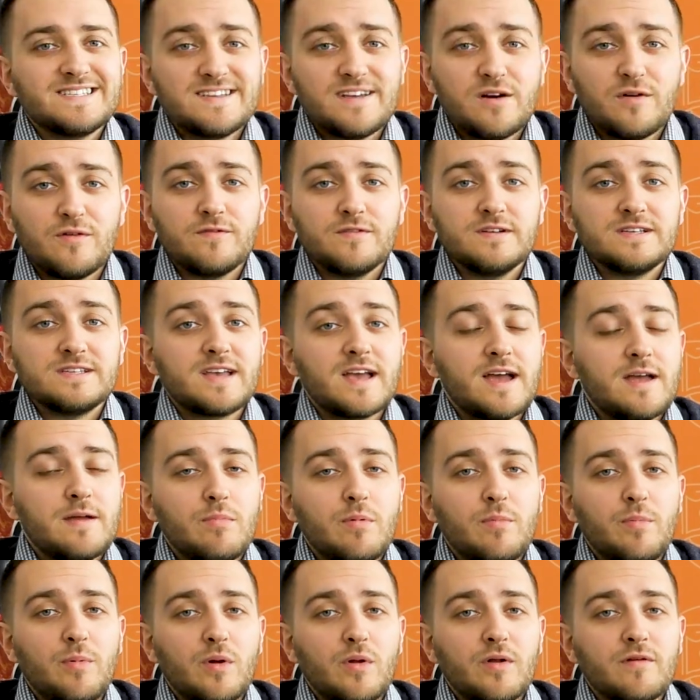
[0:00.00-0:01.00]
itself is
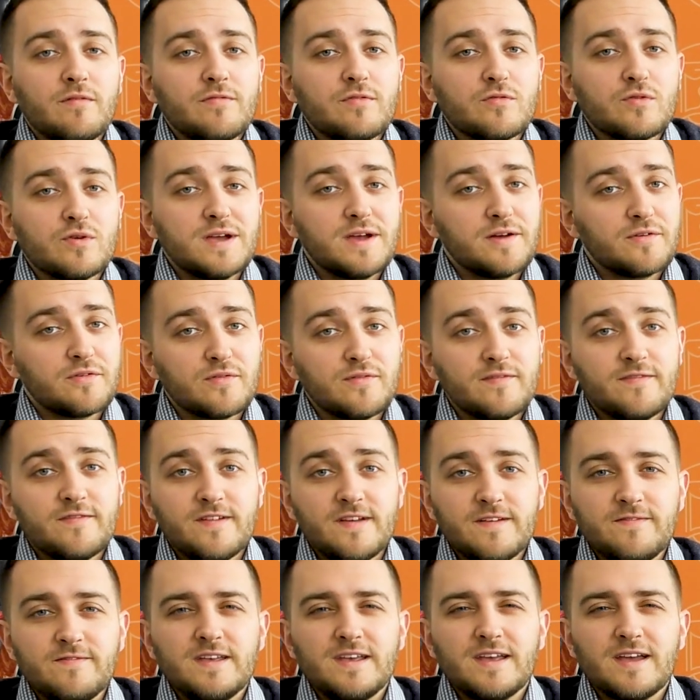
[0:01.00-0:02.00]
capable of
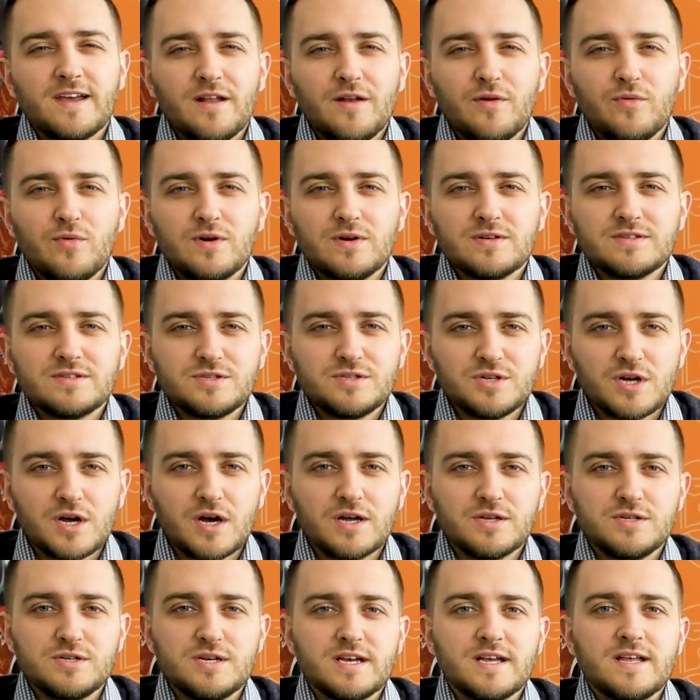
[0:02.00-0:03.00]
350 kilowatts
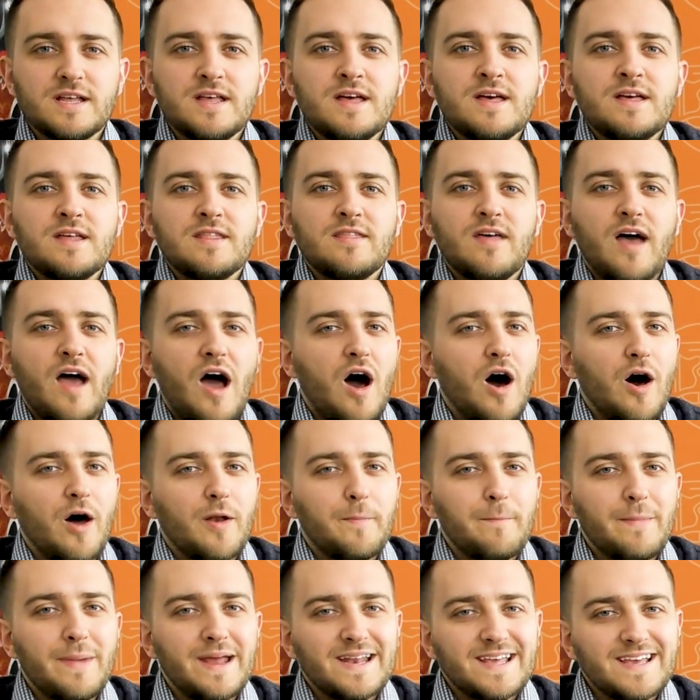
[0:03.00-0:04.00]
charging, there
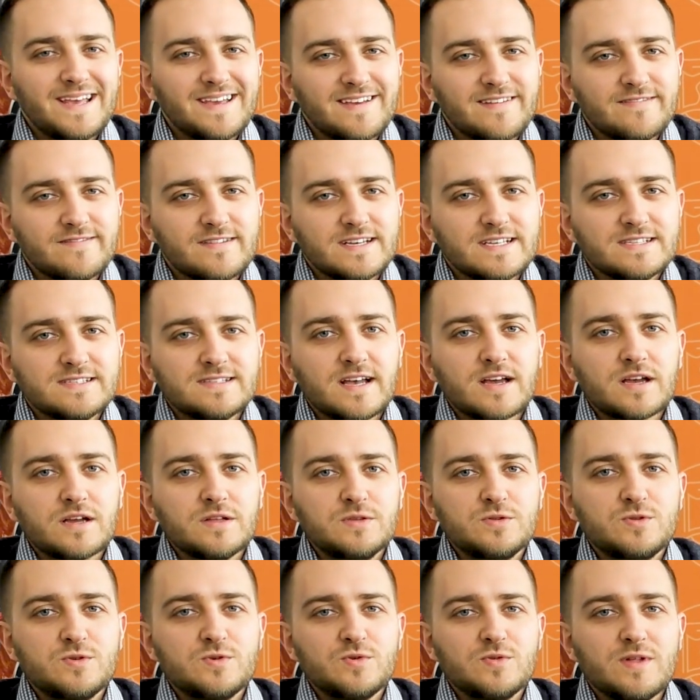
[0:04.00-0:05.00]
aren't many EVs that
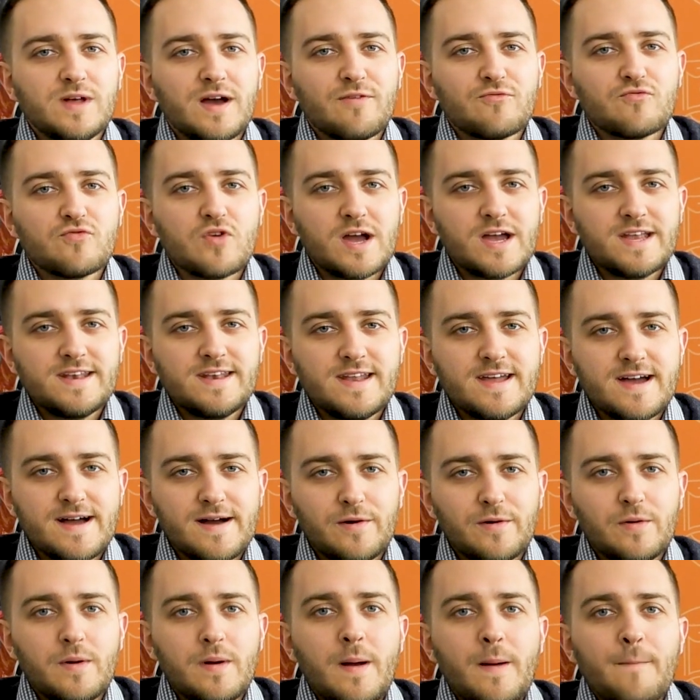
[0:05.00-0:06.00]
can do that right
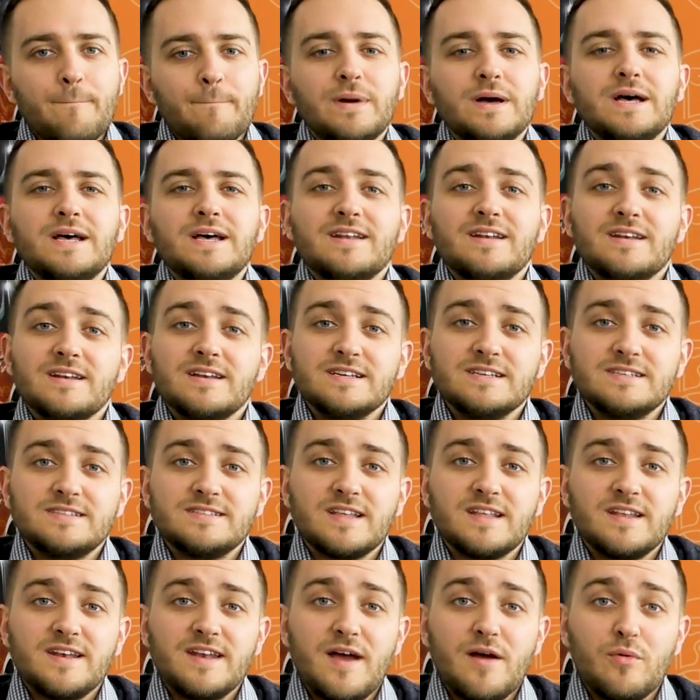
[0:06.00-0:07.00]
now, but at
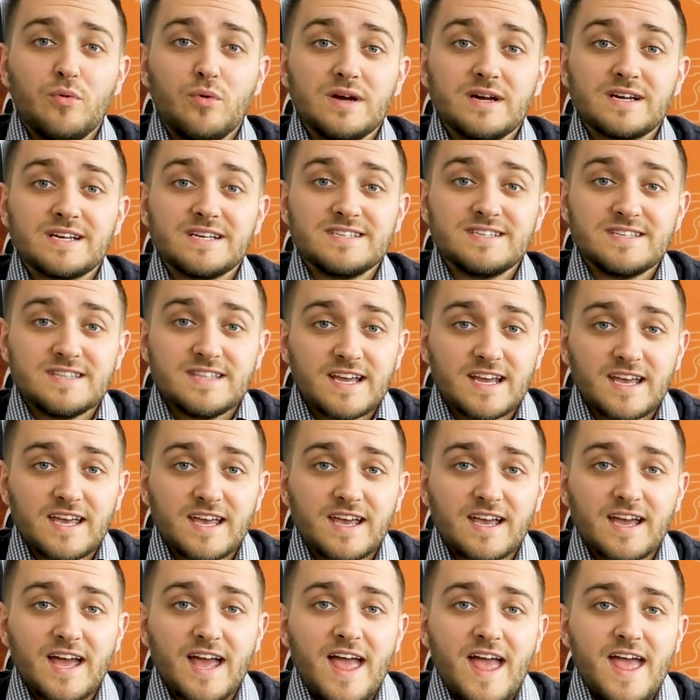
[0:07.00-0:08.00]
least the network is
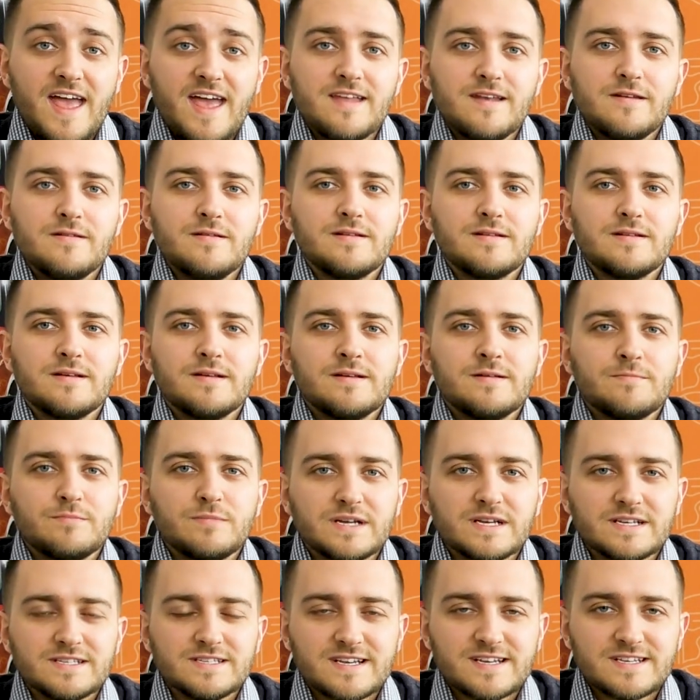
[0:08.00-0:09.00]
thinking ahead,
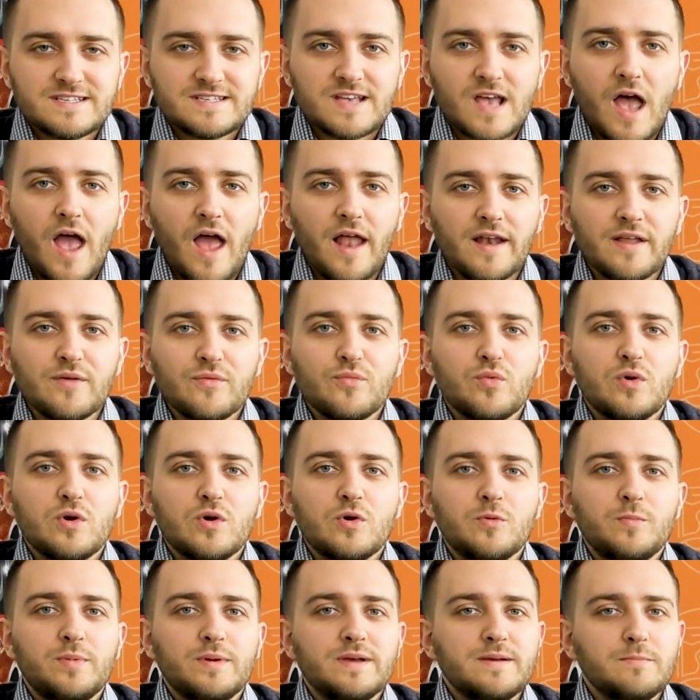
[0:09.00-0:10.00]
because there certainly
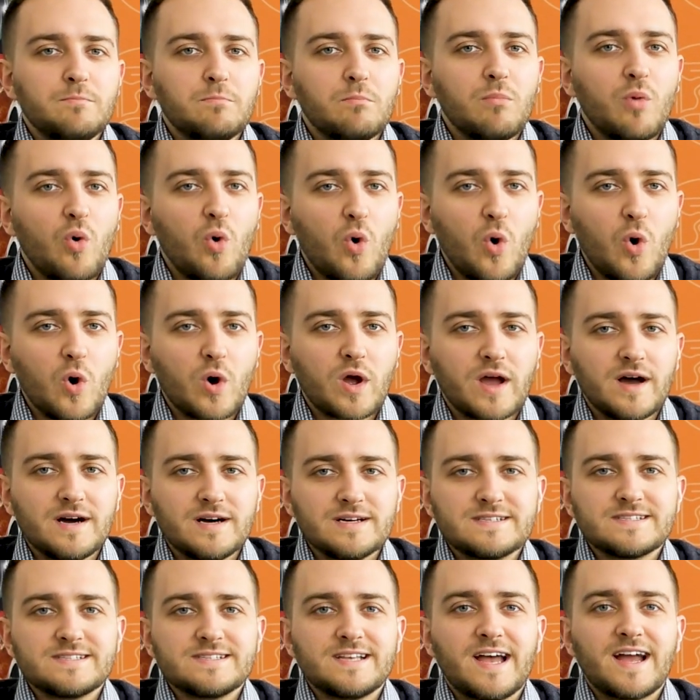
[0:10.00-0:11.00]
will be more
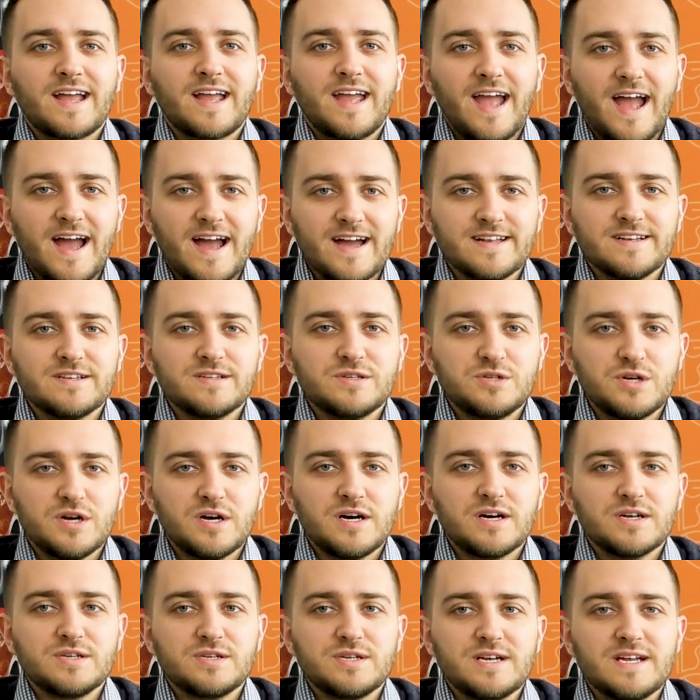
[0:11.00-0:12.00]
cars that can
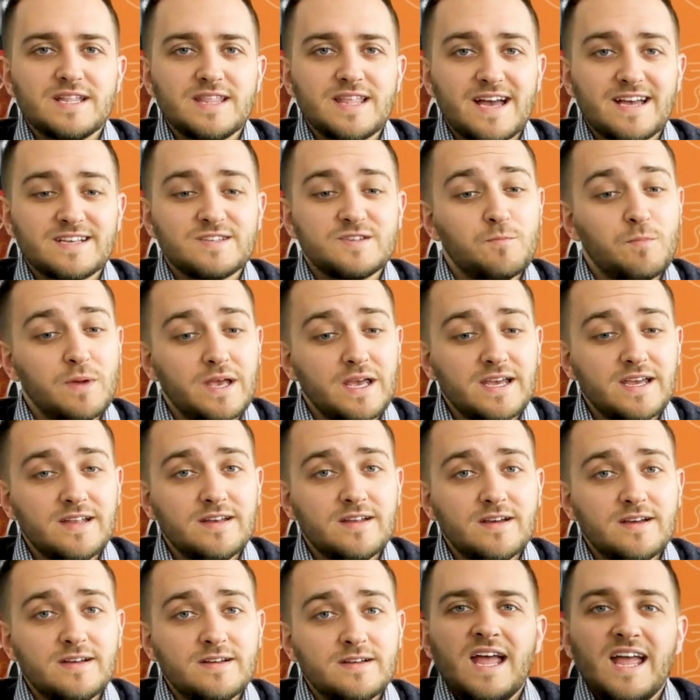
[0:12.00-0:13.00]
charge at that
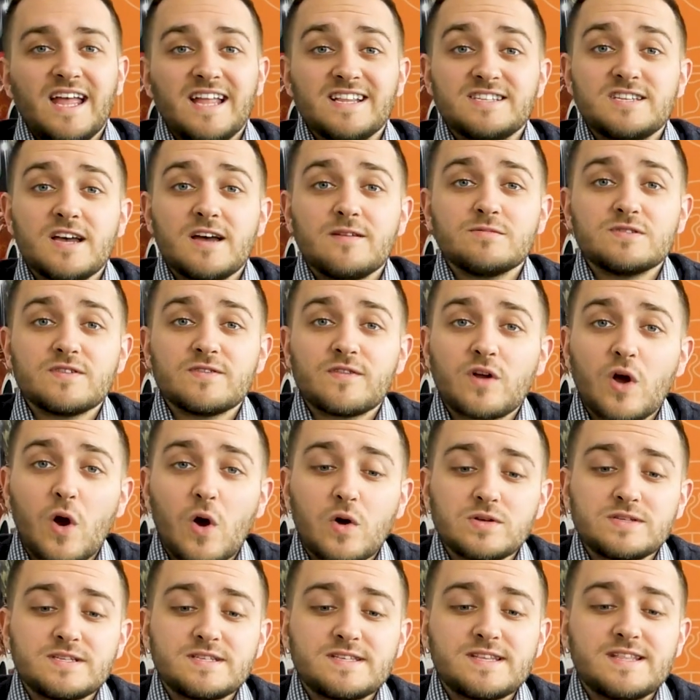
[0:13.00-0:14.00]
speed. In terms of
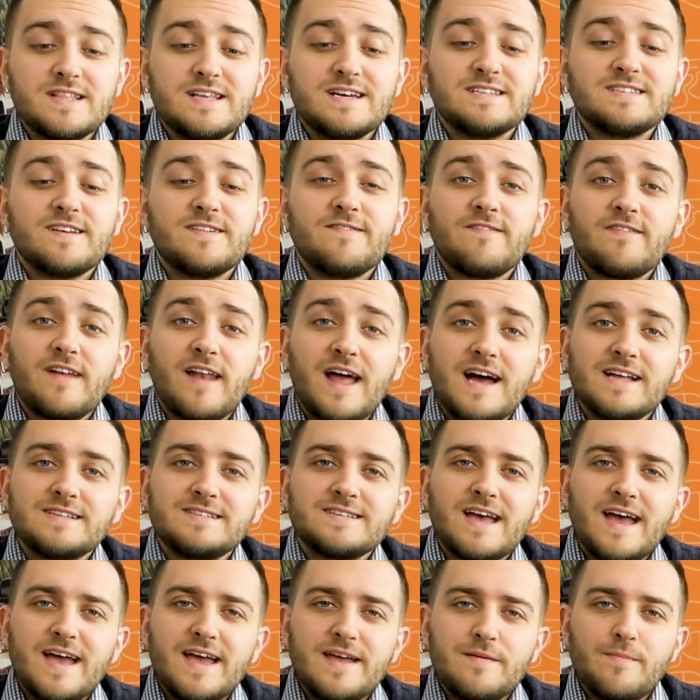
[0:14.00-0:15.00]
cost, there's a flat
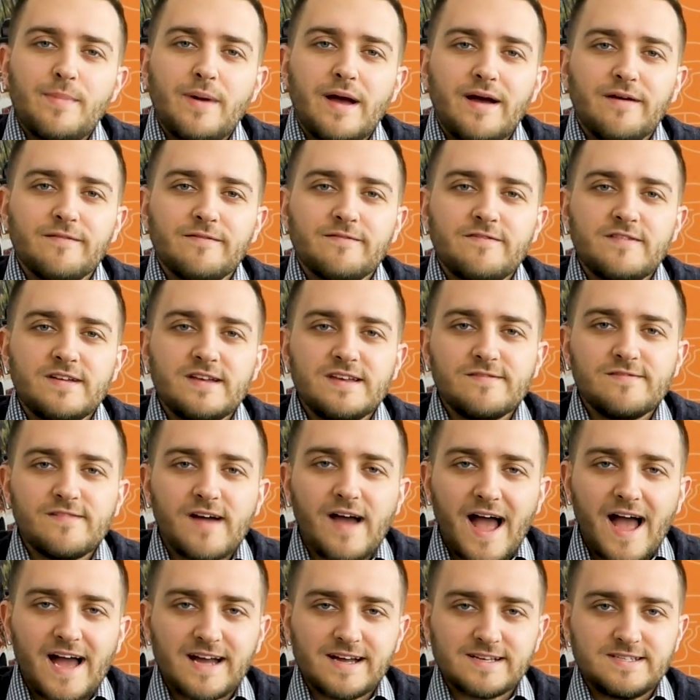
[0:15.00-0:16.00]
£8 fee
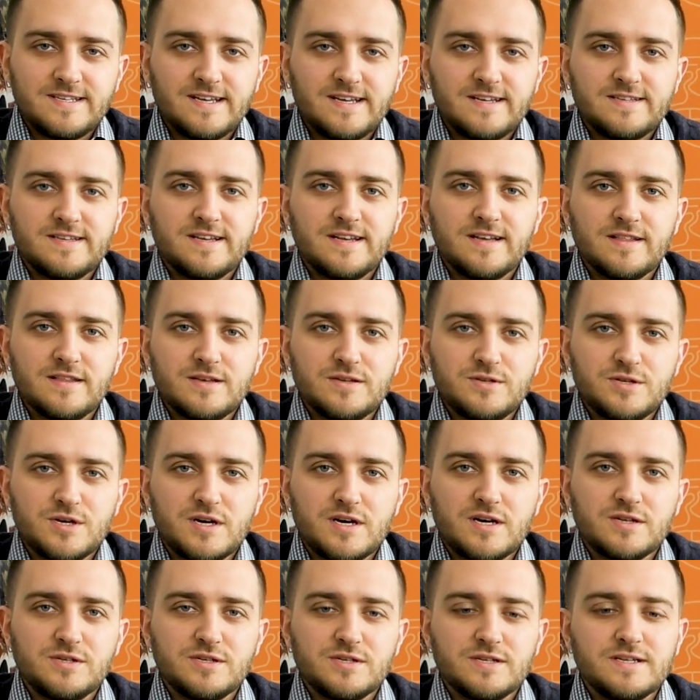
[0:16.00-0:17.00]
for accessing the
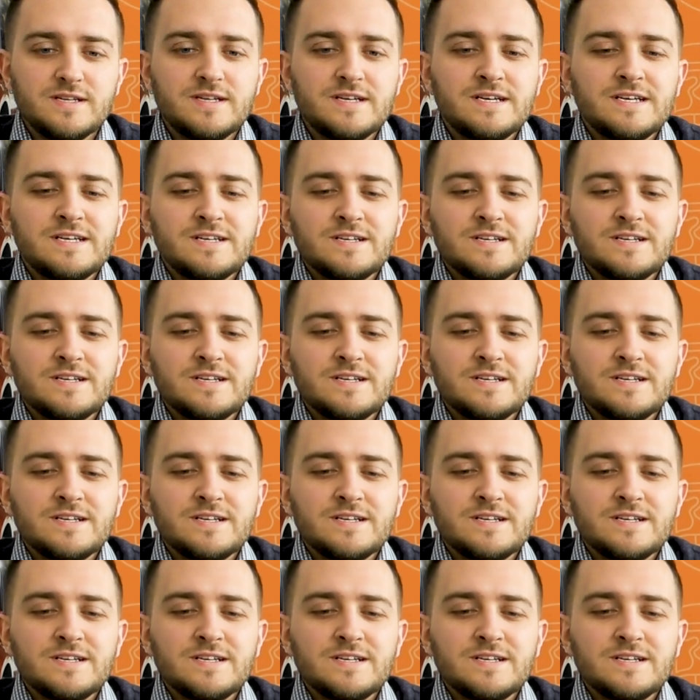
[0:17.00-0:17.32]
charger.